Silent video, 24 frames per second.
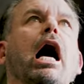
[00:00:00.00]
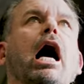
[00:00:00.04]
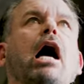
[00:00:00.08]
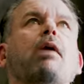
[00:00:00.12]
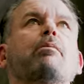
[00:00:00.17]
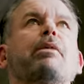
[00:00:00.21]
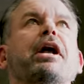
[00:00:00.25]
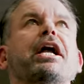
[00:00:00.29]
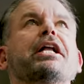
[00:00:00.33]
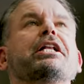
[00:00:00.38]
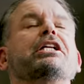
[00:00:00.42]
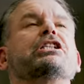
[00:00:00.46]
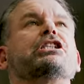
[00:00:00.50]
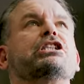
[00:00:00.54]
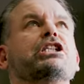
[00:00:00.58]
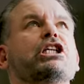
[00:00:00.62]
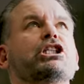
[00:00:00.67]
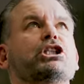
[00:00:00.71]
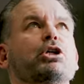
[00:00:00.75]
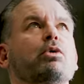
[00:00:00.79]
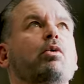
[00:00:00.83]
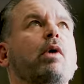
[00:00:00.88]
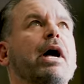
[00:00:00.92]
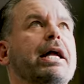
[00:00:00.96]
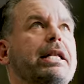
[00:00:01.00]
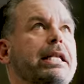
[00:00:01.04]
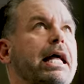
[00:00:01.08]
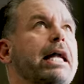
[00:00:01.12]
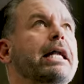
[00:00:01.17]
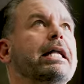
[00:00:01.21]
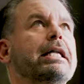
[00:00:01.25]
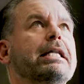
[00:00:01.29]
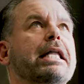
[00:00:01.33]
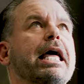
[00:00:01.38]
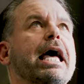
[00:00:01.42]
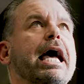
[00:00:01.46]
I made a decision right
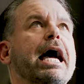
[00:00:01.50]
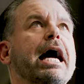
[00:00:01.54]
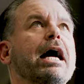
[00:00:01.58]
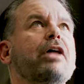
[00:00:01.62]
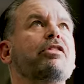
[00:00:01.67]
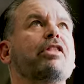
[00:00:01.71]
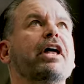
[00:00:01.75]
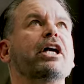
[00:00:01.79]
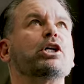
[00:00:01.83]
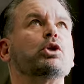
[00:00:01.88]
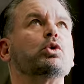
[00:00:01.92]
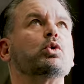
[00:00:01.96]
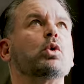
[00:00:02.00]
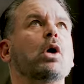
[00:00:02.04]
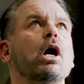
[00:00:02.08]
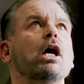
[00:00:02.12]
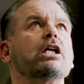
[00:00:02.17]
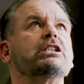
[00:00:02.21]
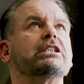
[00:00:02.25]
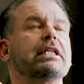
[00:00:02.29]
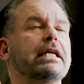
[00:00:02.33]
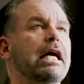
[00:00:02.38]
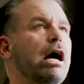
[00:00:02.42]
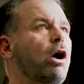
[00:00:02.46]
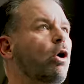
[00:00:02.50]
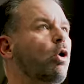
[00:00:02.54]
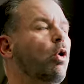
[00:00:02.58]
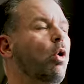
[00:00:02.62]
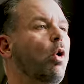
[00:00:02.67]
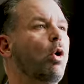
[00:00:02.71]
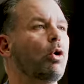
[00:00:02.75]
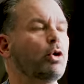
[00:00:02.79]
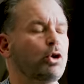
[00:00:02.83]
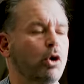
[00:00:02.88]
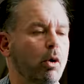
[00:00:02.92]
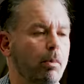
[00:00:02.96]
then and there that drugs and
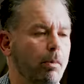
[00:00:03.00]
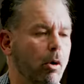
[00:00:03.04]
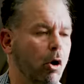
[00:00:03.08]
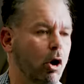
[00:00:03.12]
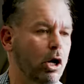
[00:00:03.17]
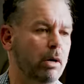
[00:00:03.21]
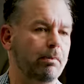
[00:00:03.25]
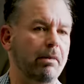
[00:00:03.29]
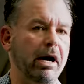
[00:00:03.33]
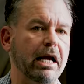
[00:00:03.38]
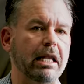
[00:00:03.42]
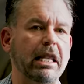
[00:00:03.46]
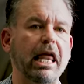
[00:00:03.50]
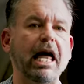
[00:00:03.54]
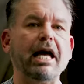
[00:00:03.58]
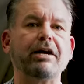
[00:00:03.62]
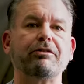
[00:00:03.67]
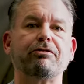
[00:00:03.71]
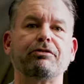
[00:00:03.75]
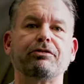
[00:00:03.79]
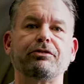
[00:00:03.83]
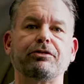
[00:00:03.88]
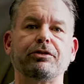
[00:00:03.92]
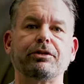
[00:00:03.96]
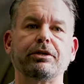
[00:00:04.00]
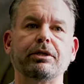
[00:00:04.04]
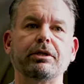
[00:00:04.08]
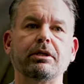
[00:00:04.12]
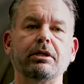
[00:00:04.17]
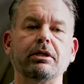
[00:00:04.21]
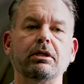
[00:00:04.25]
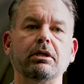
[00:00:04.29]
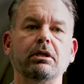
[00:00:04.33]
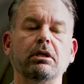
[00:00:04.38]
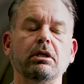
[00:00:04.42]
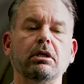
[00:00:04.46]
alcohol are no part of my life.
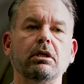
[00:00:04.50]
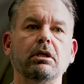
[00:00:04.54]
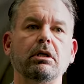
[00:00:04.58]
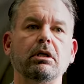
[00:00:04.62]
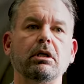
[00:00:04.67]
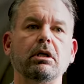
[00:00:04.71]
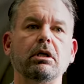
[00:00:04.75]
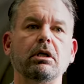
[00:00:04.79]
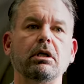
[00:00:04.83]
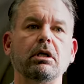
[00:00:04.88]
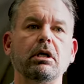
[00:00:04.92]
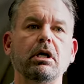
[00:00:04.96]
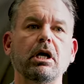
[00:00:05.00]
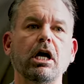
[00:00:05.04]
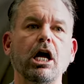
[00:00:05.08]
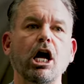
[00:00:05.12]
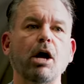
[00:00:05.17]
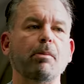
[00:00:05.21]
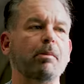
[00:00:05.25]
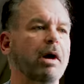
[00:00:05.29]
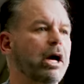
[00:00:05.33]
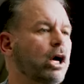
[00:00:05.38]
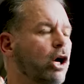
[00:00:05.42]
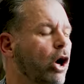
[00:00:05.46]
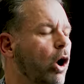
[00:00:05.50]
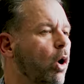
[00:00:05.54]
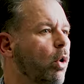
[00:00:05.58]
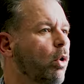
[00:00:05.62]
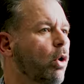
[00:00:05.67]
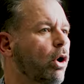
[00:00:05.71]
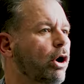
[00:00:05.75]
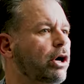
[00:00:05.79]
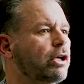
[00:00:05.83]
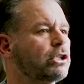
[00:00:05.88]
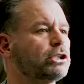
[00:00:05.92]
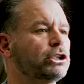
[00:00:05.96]
My
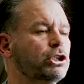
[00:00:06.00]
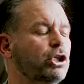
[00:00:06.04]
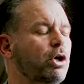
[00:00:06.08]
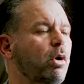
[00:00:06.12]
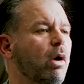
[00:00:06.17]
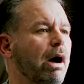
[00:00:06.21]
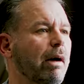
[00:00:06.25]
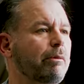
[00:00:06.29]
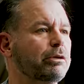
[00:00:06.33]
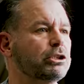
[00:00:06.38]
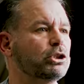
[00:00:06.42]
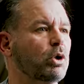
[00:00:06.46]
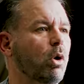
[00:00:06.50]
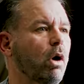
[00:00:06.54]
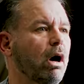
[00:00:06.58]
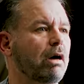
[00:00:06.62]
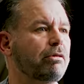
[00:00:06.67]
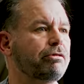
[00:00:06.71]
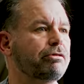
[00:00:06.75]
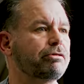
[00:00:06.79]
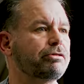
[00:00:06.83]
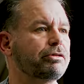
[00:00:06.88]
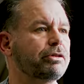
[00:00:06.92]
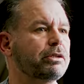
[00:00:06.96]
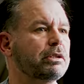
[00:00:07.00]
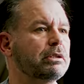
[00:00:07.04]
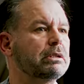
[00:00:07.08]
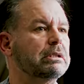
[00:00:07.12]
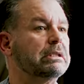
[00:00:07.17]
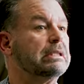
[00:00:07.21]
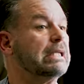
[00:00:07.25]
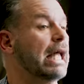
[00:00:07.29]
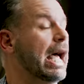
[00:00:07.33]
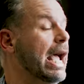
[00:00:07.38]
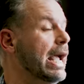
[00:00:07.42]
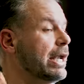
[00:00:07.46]
coworkers knew I was off.
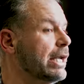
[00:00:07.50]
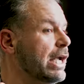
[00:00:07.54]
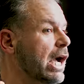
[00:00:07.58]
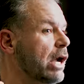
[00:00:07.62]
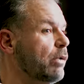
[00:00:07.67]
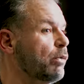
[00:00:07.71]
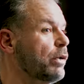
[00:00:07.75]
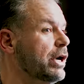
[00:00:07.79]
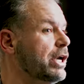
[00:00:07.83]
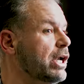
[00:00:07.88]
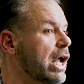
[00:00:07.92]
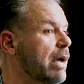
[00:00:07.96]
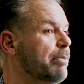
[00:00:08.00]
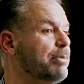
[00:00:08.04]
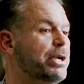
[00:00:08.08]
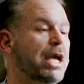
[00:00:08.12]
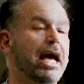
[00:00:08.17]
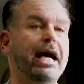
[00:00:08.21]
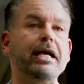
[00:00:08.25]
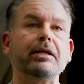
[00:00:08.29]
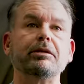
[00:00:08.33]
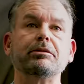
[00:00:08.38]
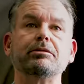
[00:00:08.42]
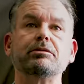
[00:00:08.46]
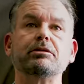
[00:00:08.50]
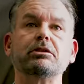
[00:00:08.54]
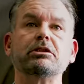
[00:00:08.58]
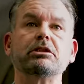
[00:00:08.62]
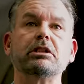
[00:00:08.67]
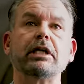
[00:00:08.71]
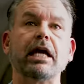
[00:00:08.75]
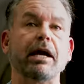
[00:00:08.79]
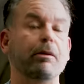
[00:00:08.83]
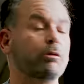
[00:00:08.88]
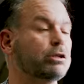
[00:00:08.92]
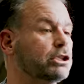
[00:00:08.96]
I hadn't got written up yet.
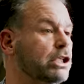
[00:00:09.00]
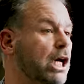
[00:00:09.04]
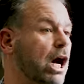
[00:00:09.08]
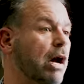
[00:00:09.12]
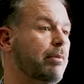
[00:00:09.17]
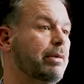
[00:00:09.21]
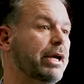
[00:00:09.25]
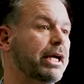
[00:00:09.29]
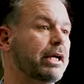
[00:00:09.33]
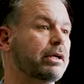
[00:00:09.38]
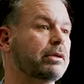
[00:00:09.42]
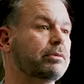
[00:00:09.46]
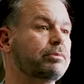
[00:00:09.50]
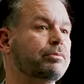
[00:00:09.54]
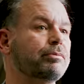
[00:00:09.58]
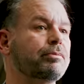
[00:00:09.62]
It was coming.